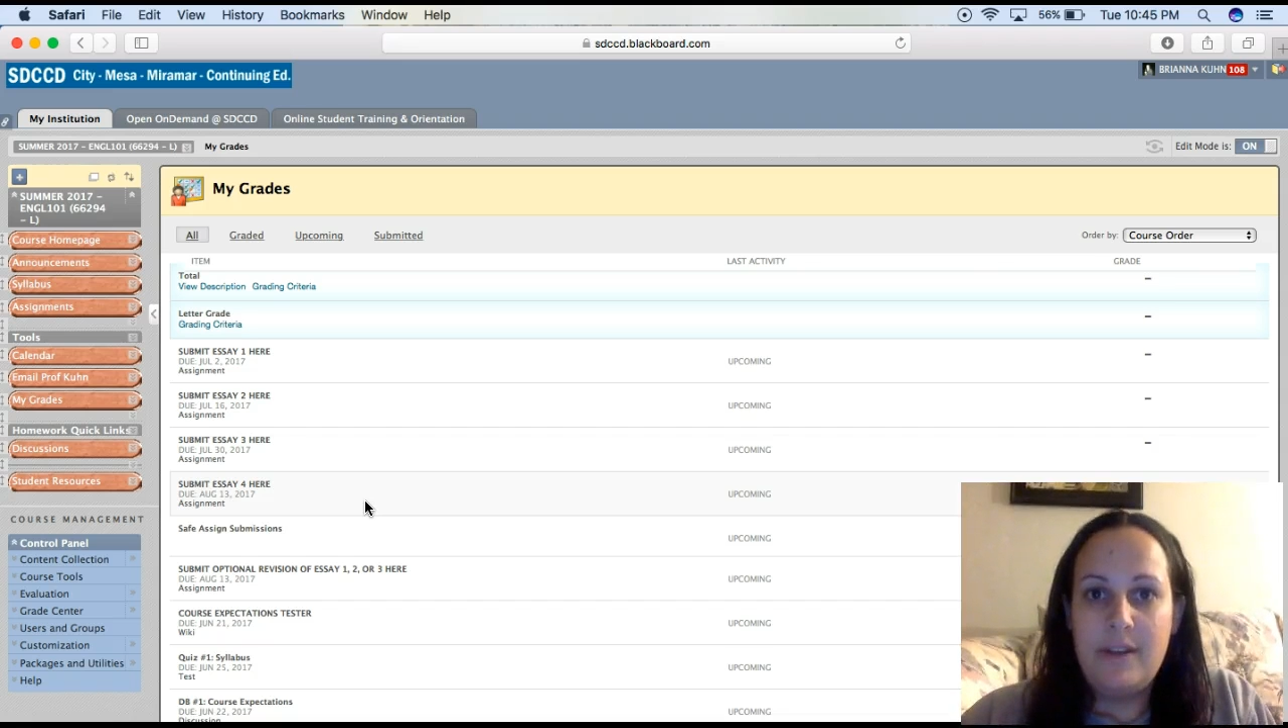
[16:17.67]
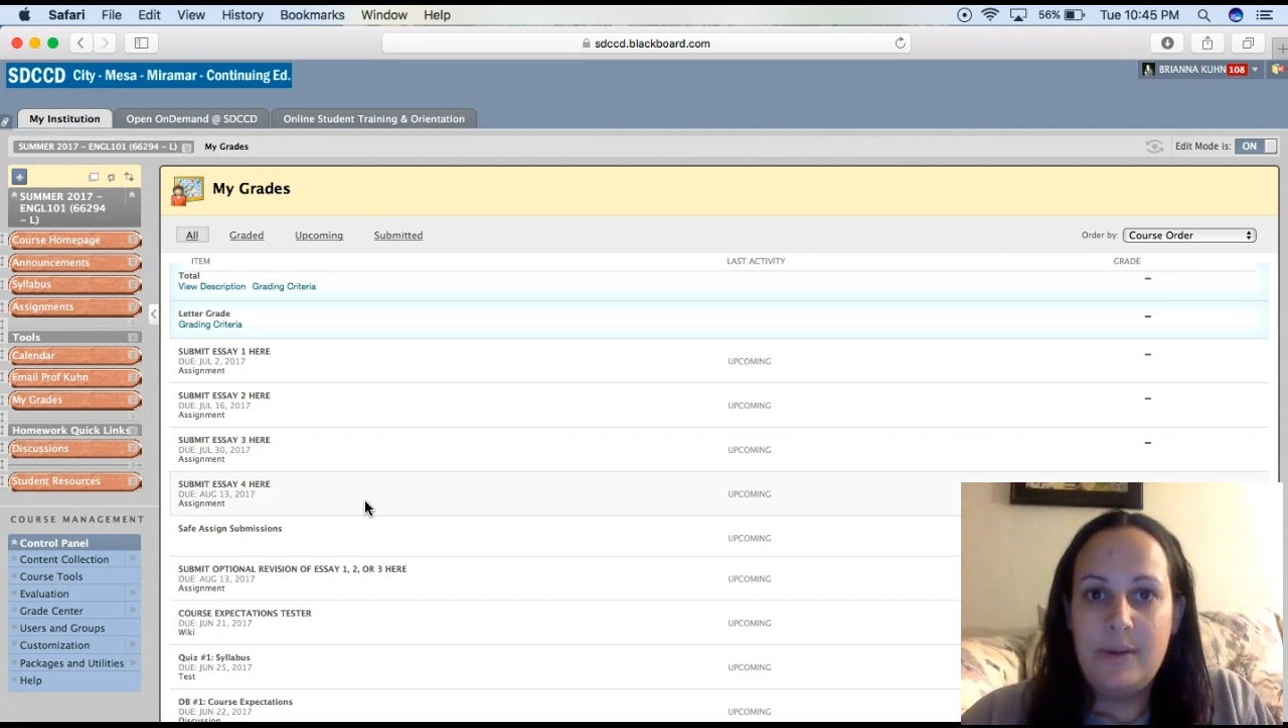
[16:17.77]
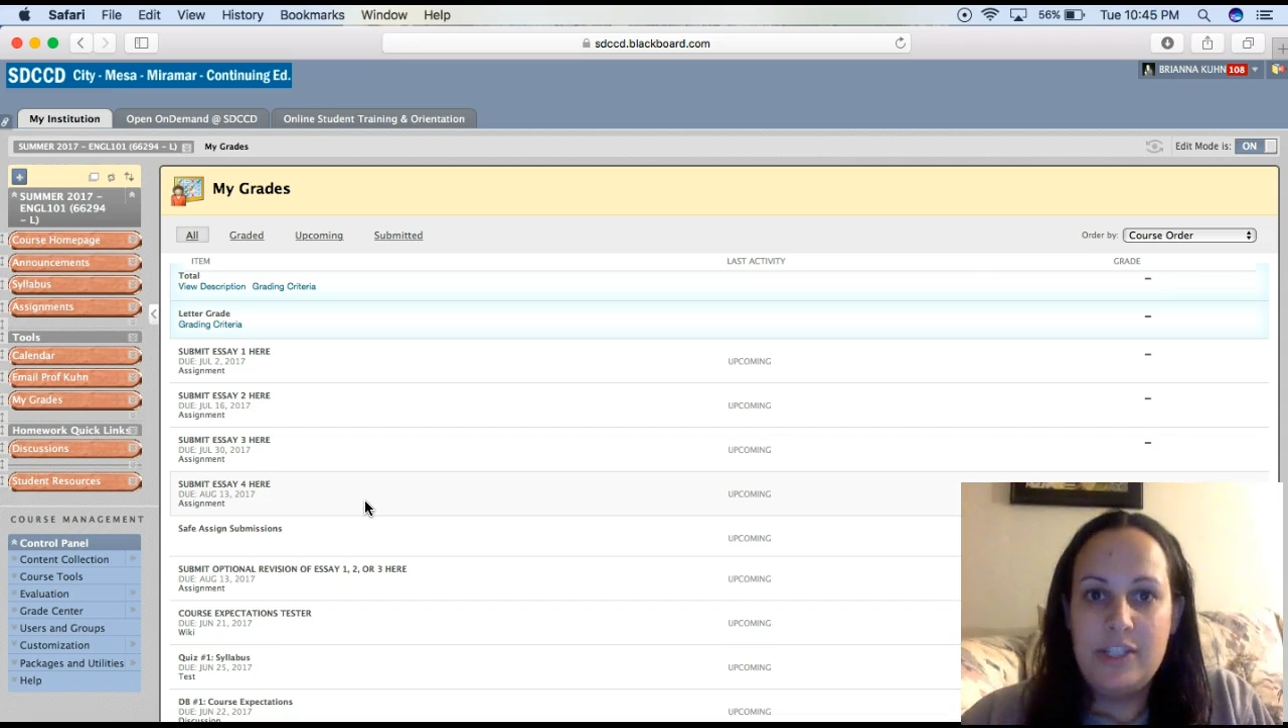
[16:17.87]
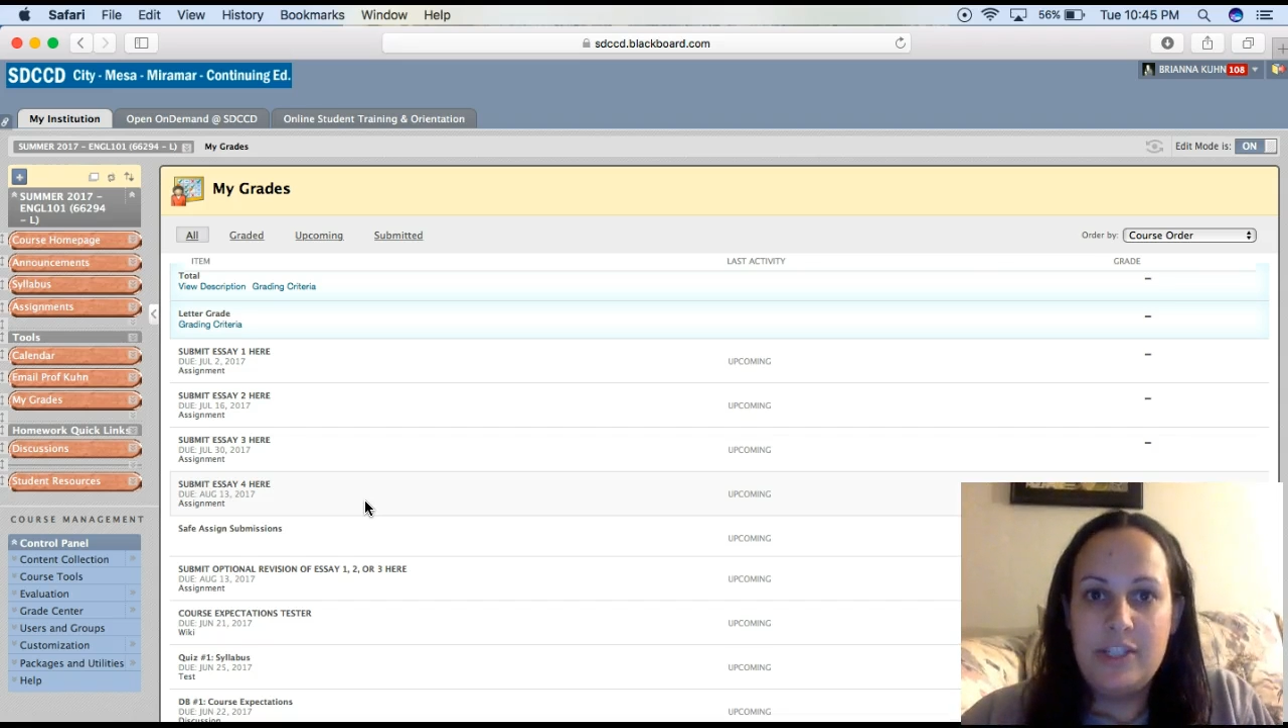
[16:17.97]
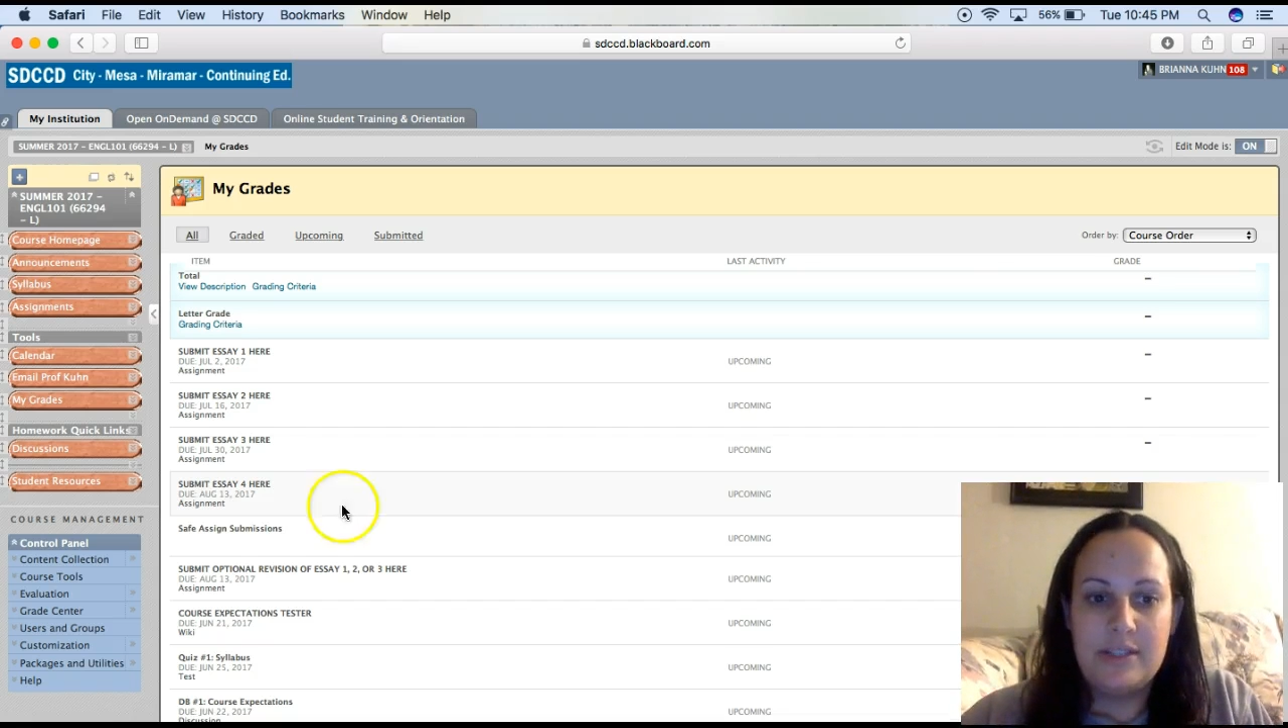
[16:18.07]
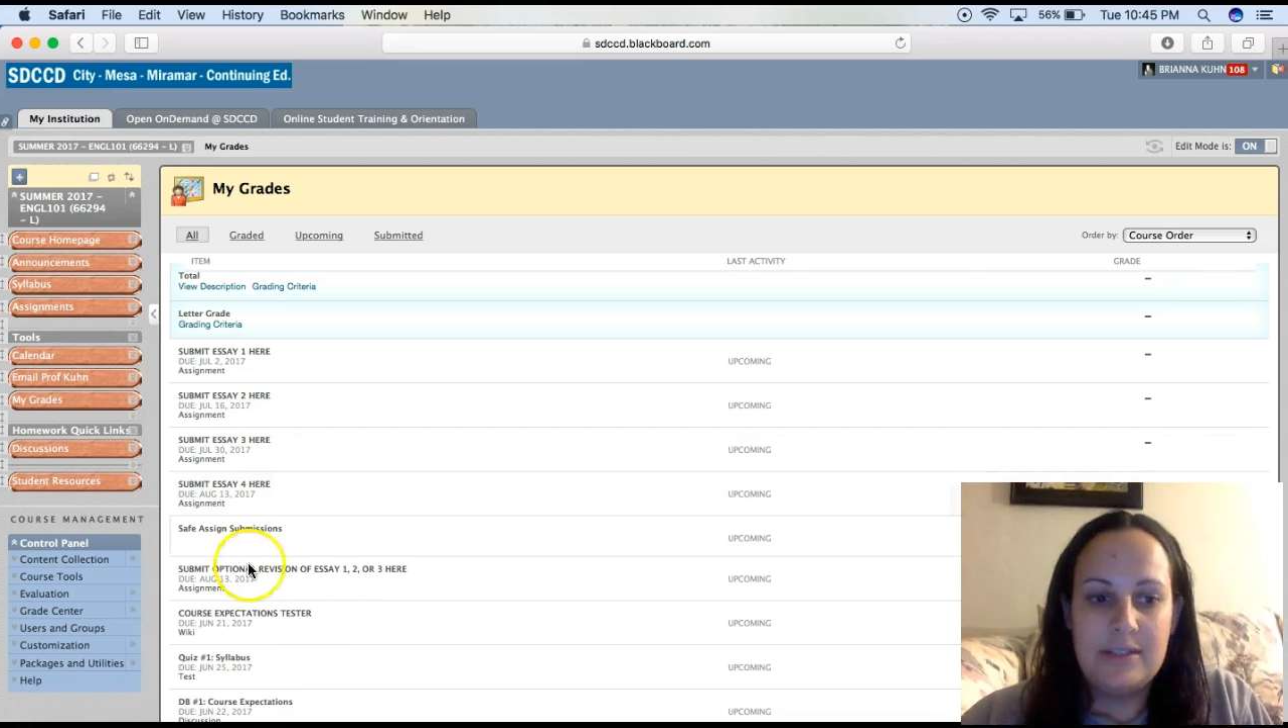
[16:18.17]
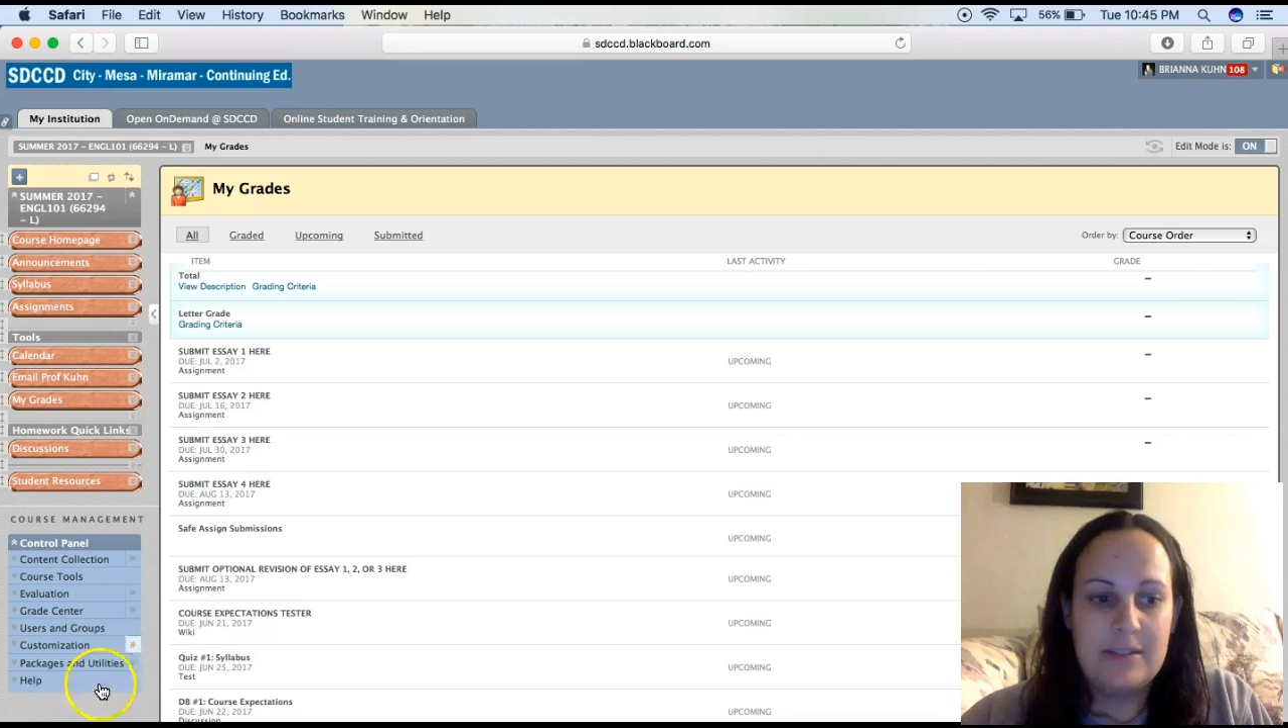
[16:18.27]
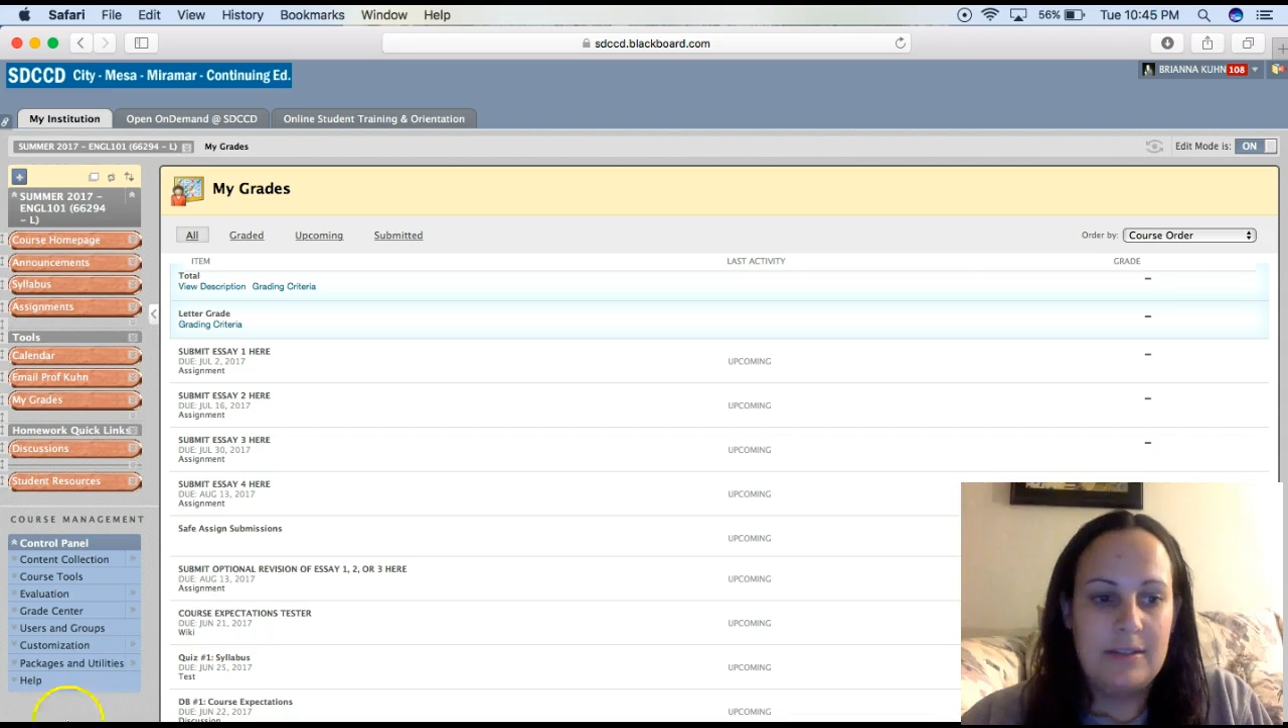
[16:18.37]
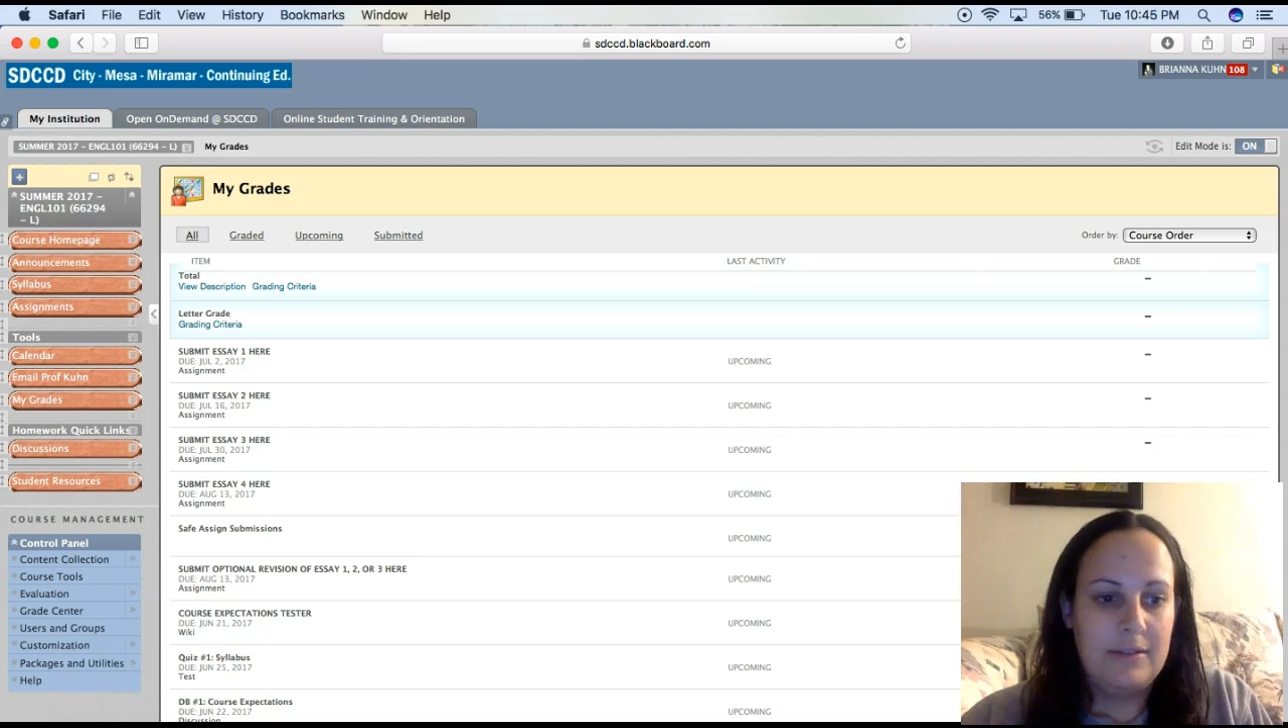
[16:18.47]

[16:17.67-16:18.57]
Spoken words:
questions.